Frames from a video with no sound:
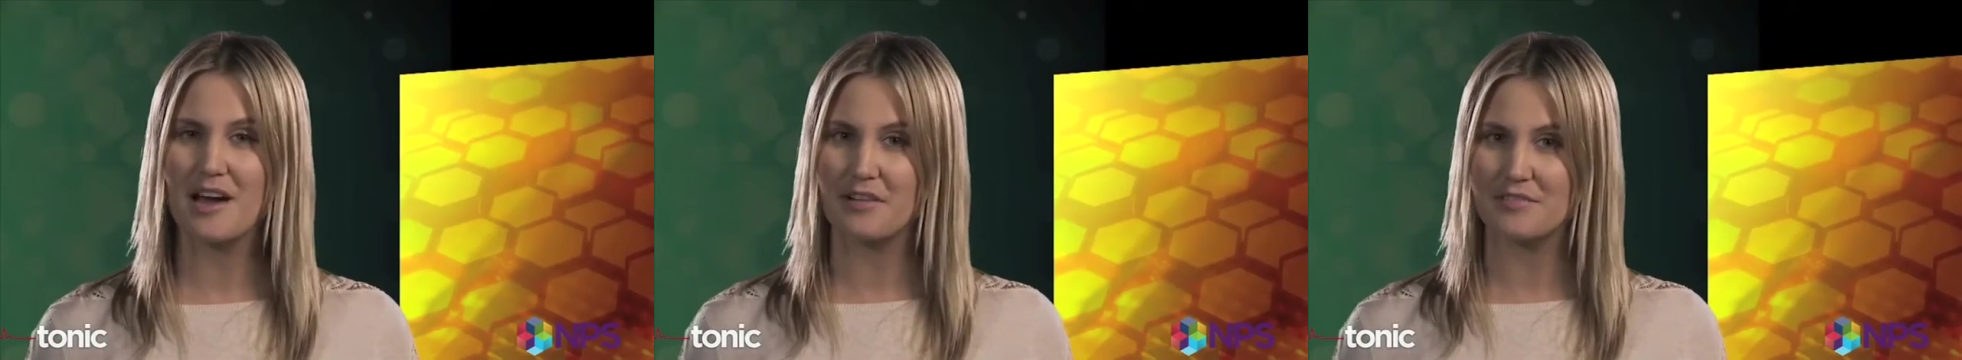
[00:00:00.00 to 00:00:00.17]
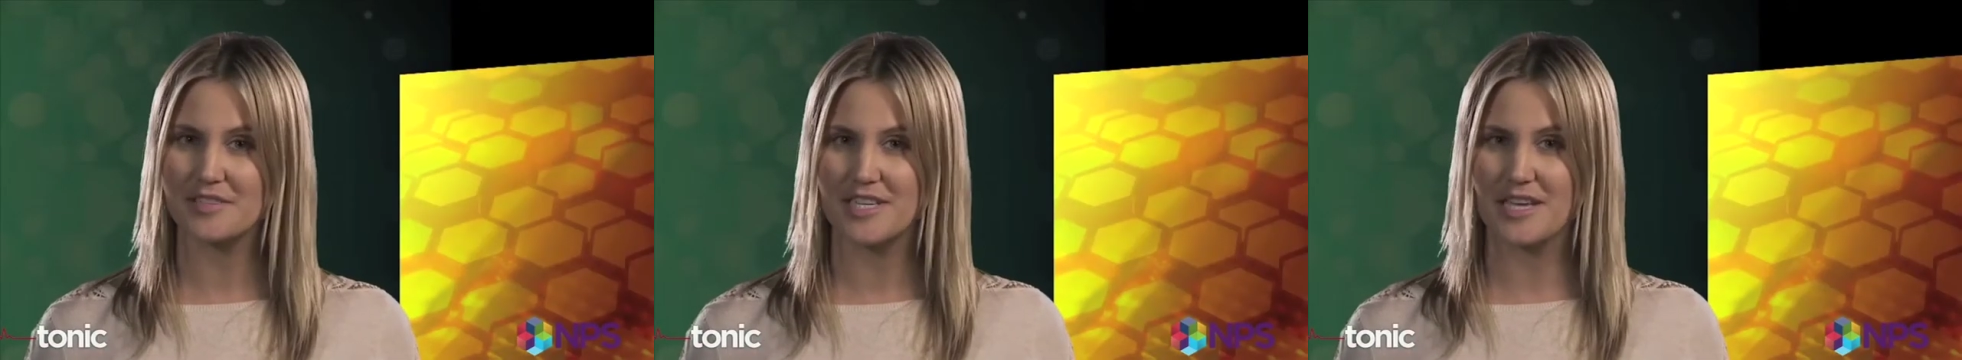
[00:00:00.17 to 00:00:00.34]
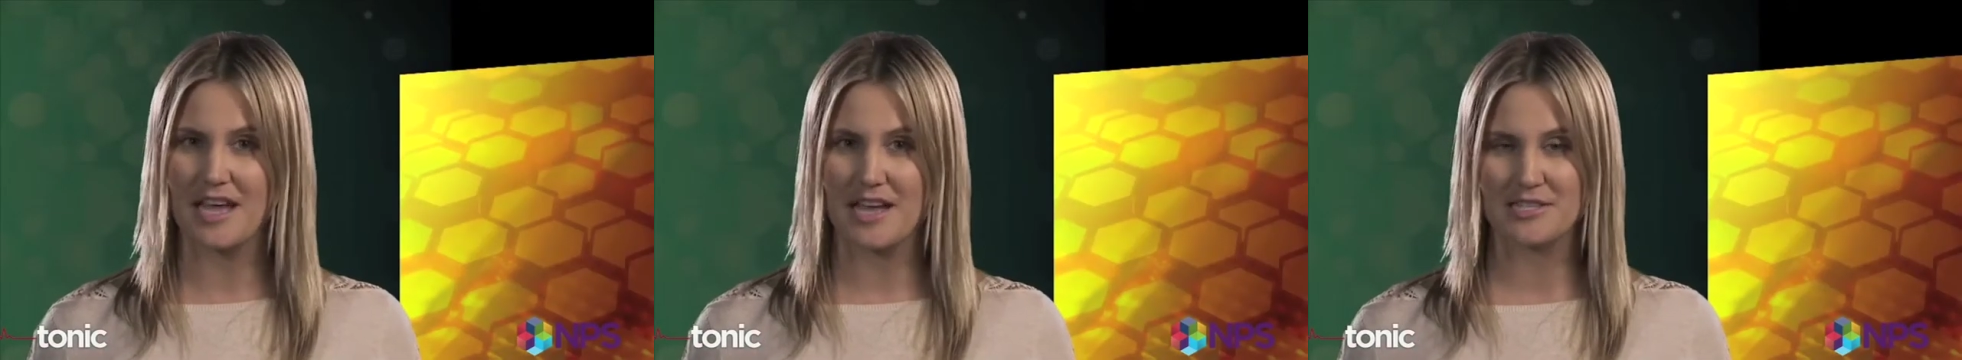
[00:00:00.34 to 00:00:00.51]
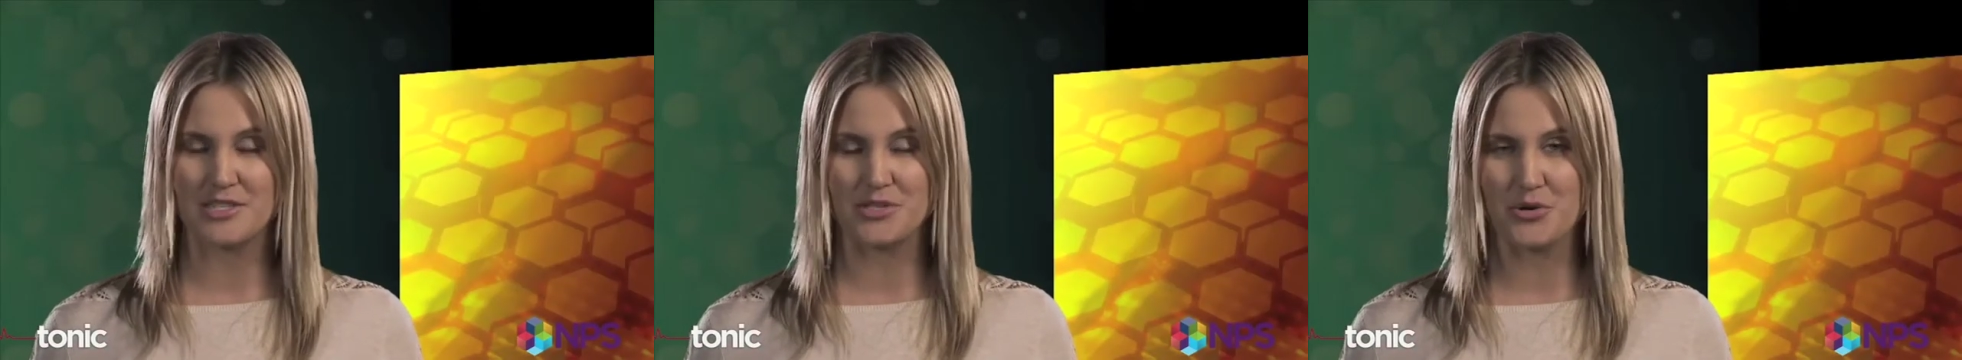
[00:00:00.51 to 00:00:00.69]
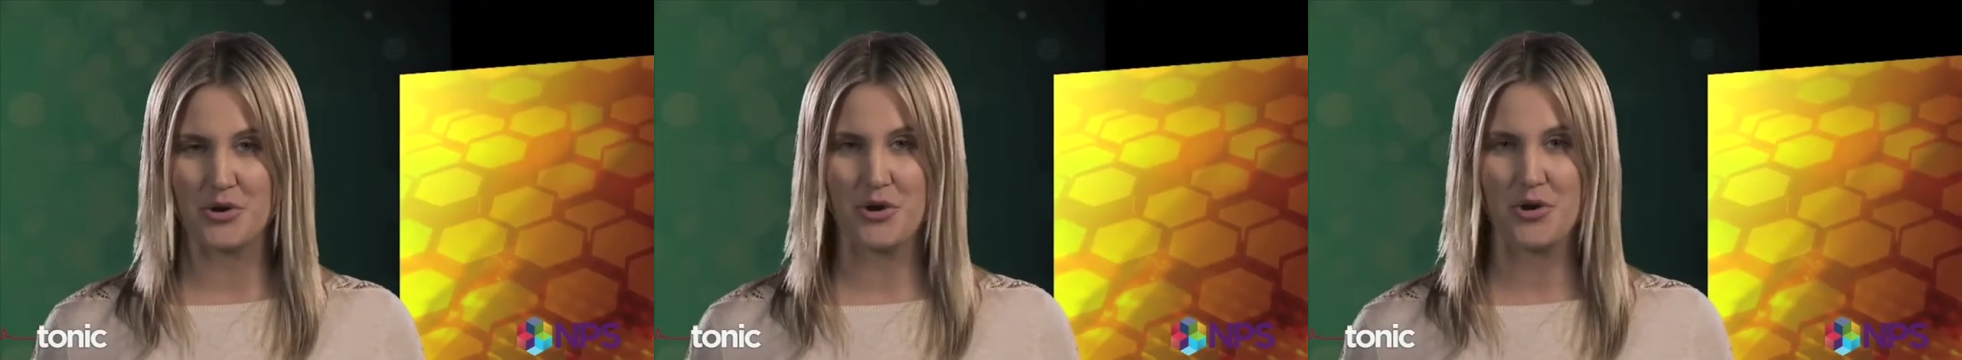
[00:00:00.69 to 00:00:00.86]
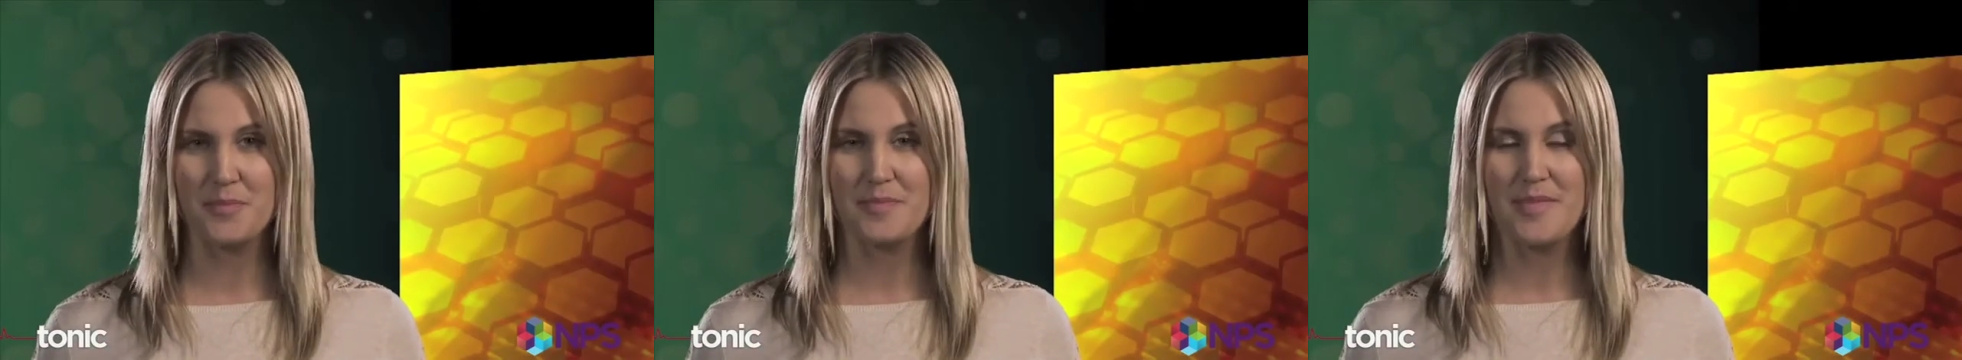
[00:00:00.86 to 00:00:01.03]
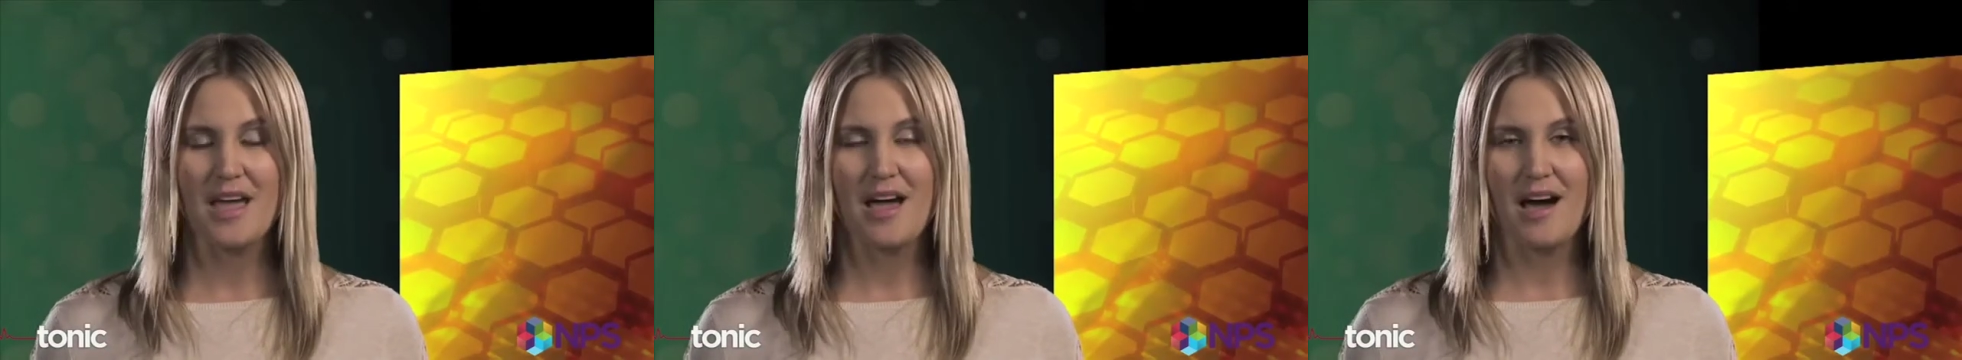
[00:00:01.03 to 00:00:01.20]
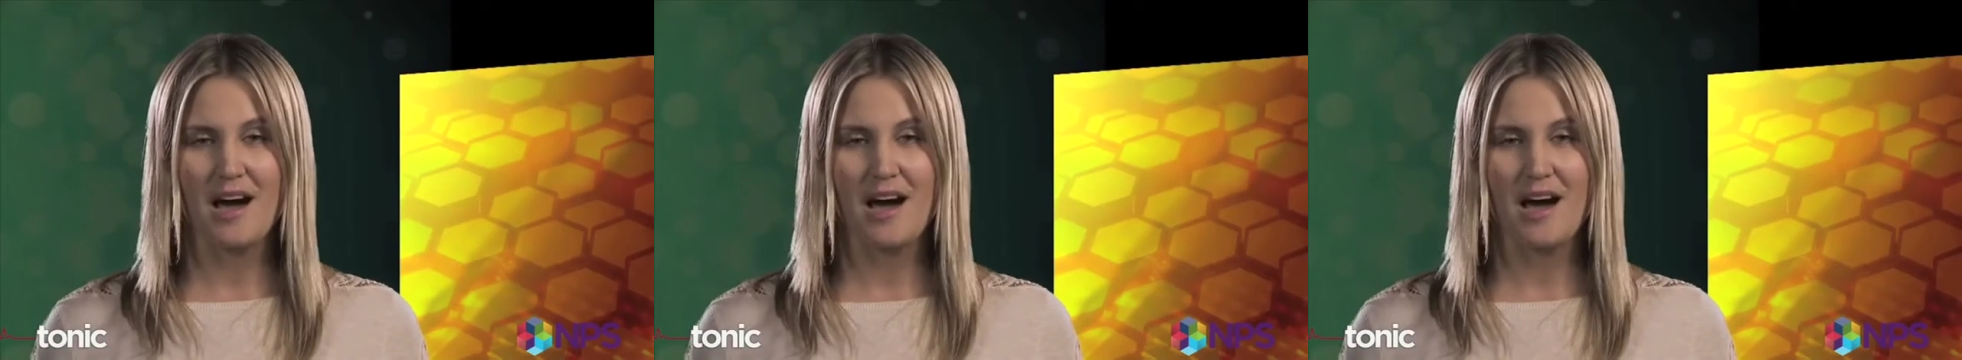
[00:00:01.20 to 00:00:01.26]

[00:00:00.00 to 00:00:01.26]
after gastro,